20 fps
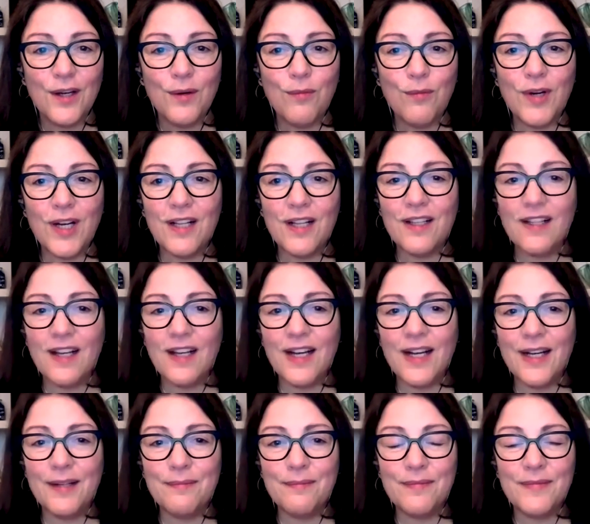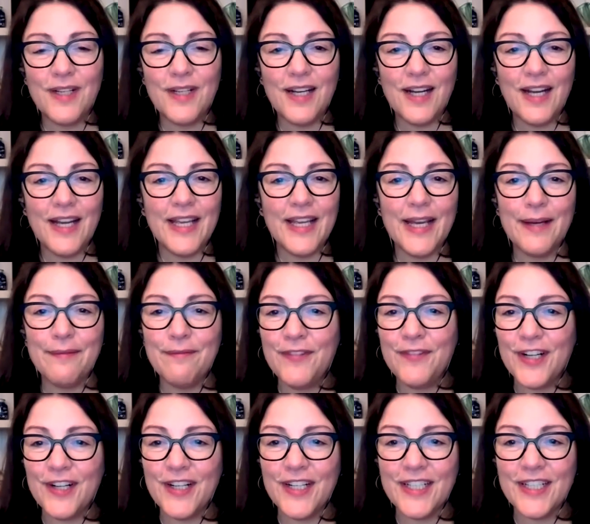Well, um, I am
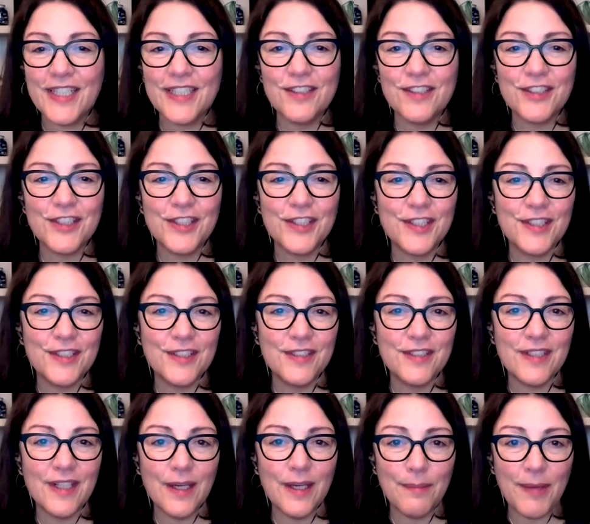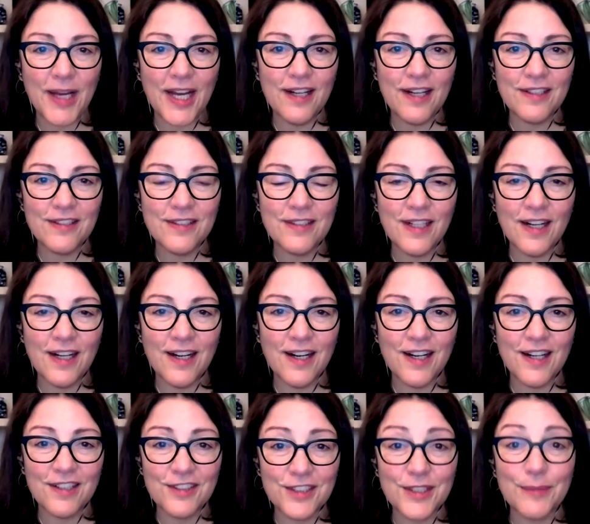very concerned about
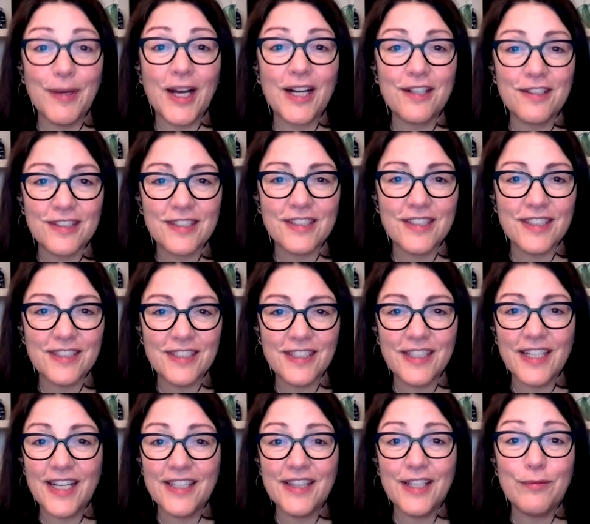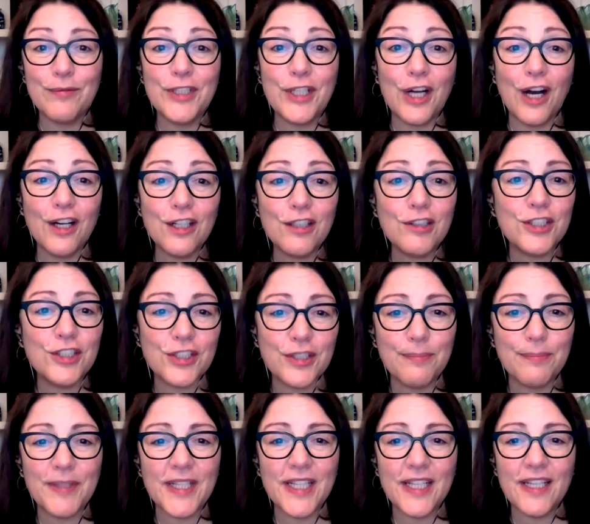our democracy today. I think we all
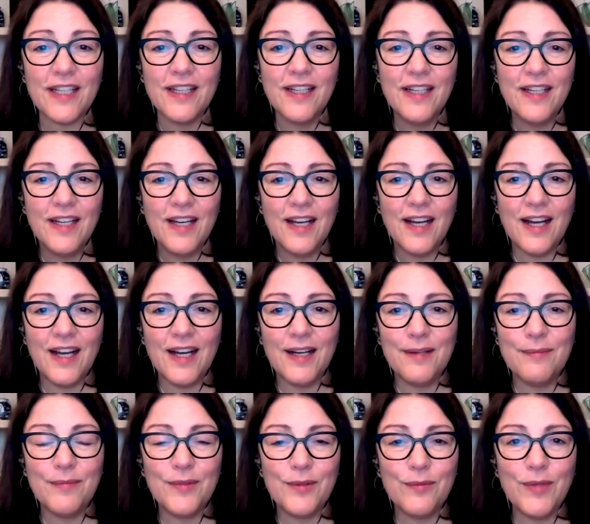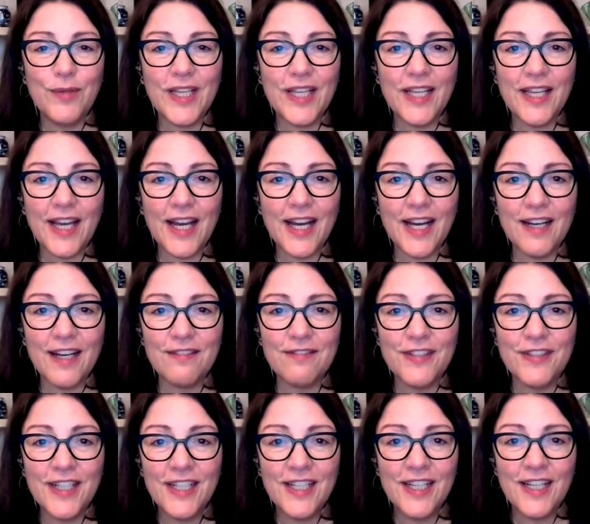should be. Um, we have
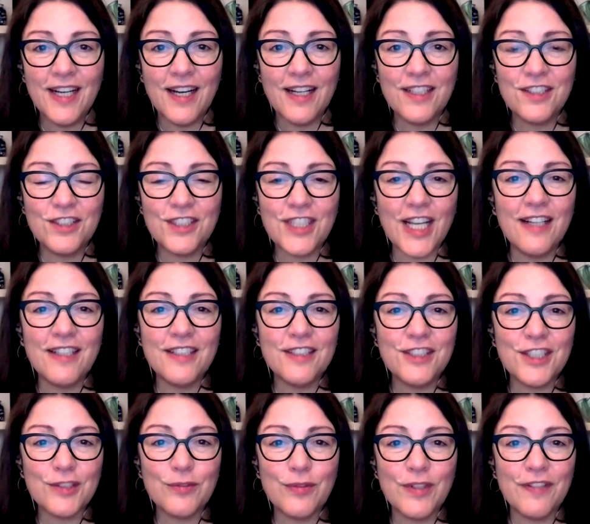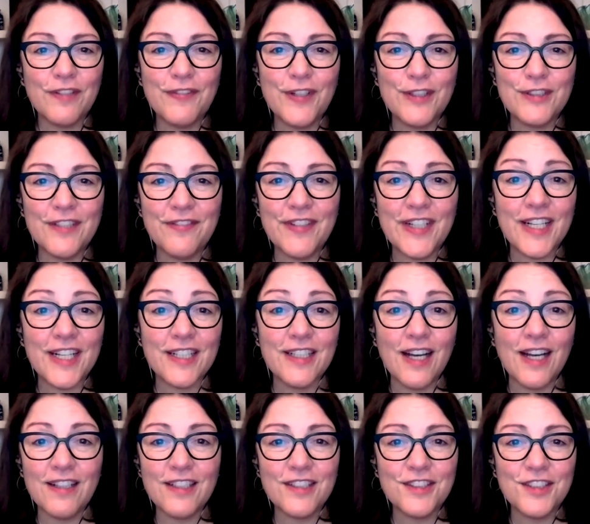challenges with folks even
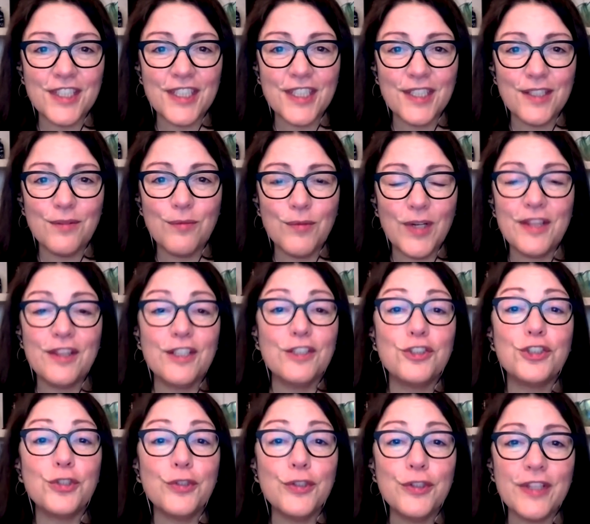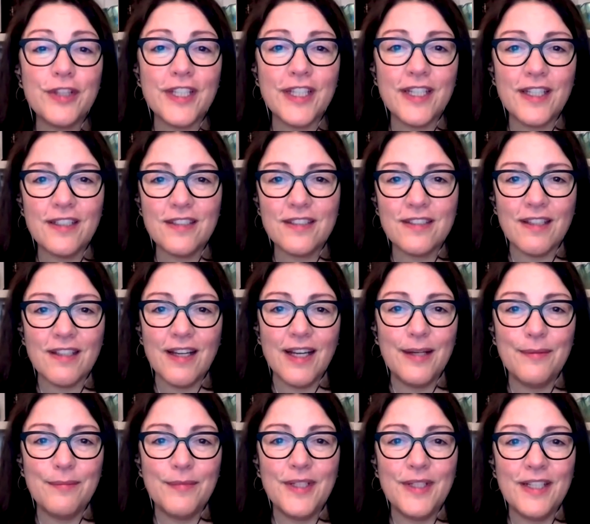acknowledging what the truth is,
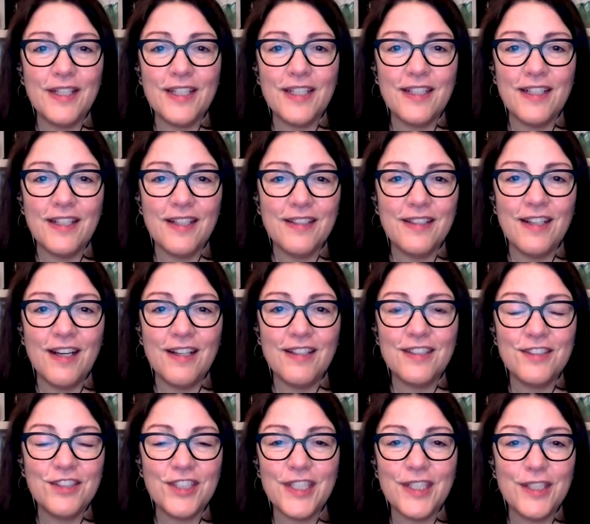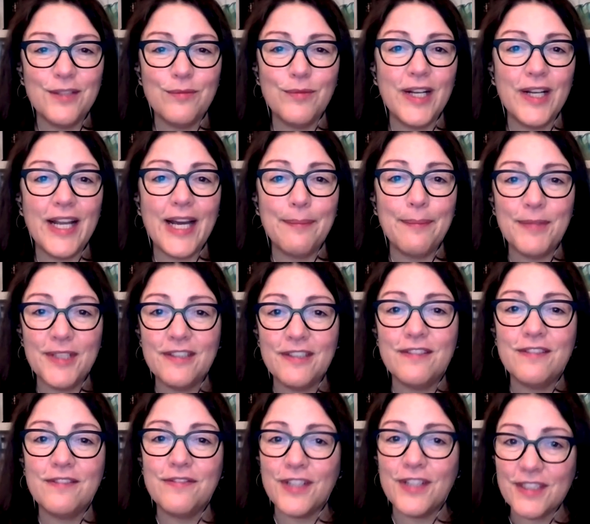um, acknowledging what
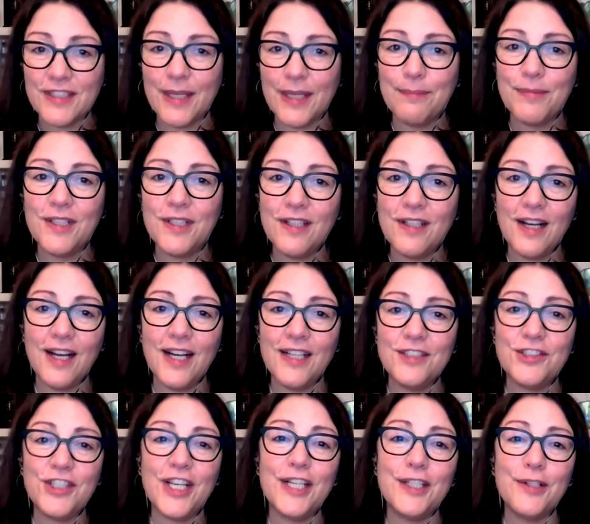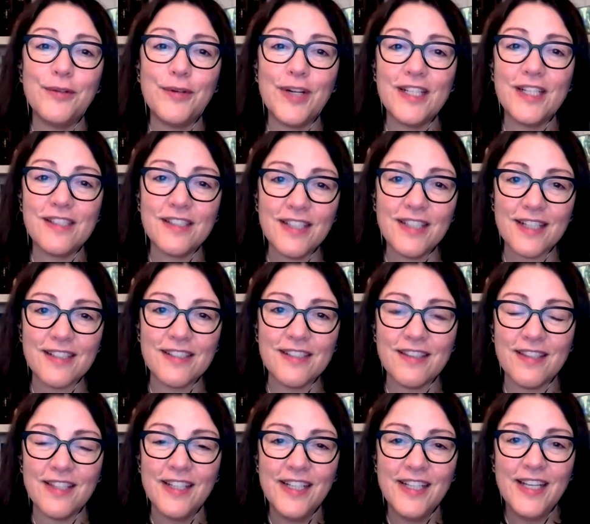happened, for example, on January
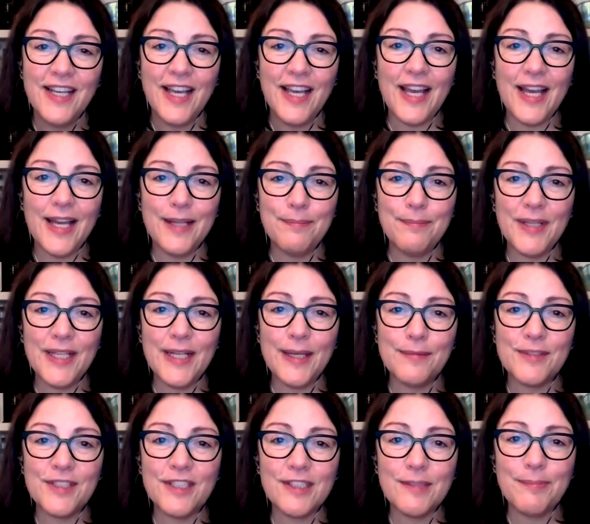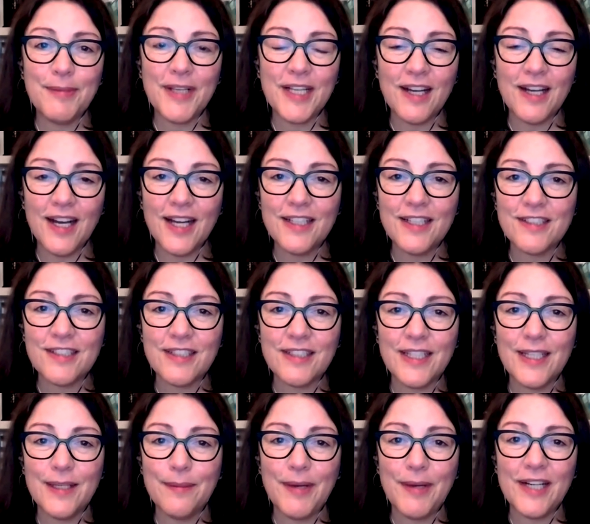6th, and being able to speak
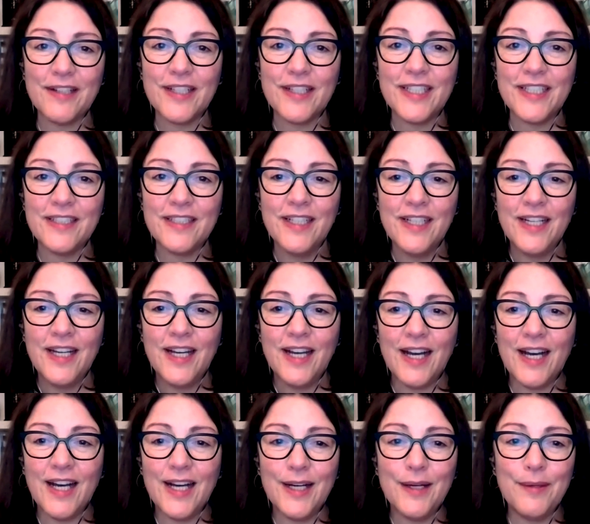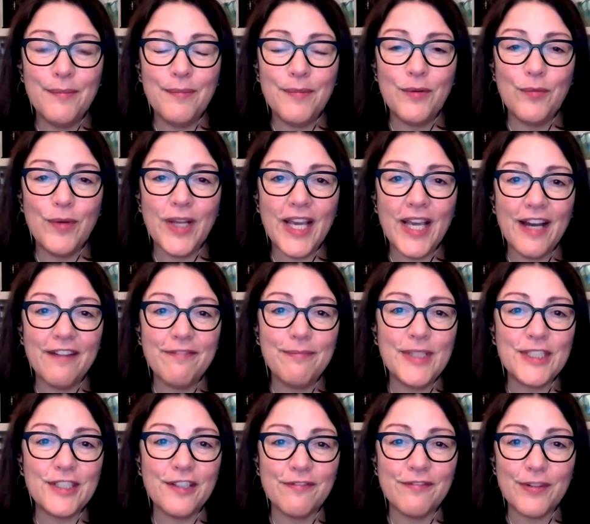honestly about it. Um, we have
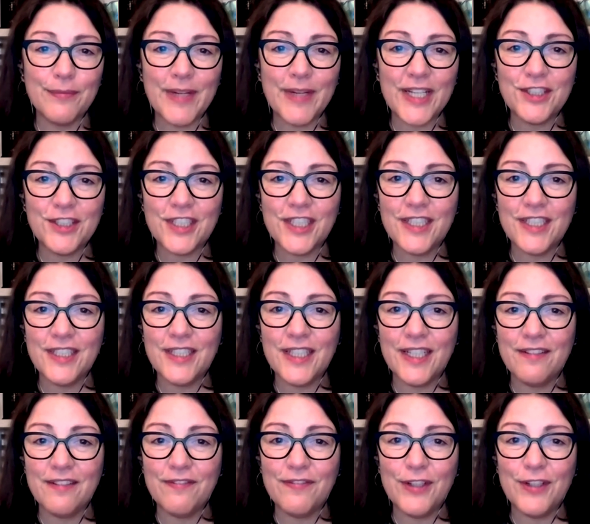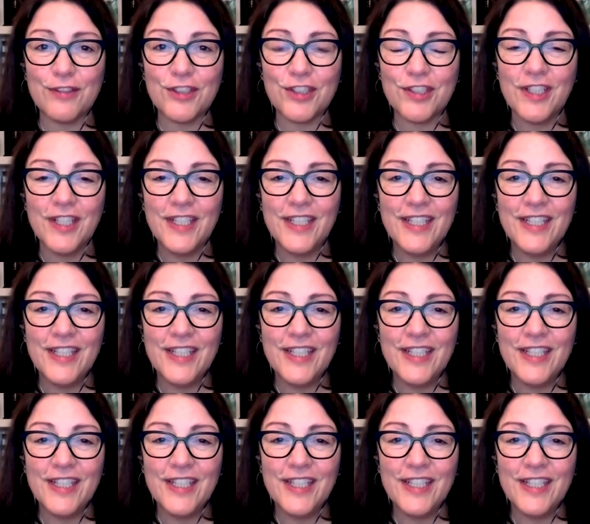misinformation and folks.